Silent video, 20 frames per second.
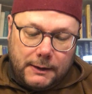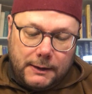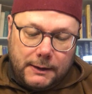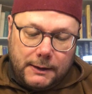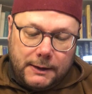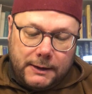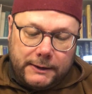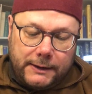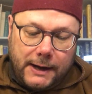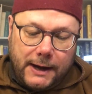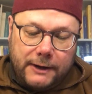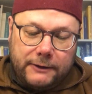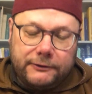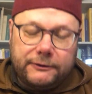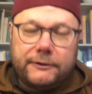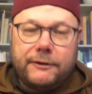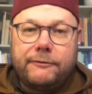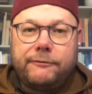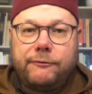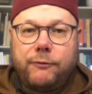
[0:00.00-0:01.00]
it has
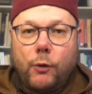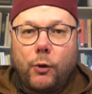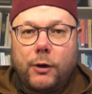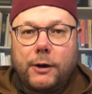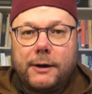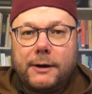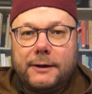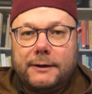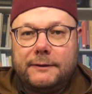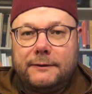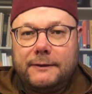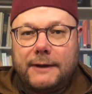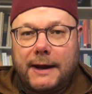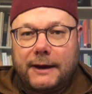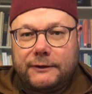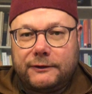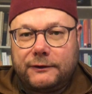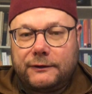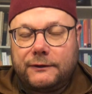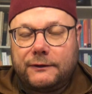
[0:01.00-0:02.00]
4
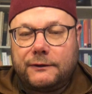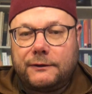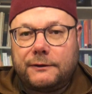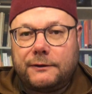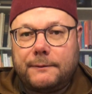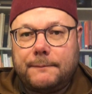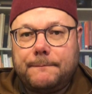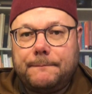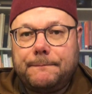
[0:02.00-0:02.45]
texts.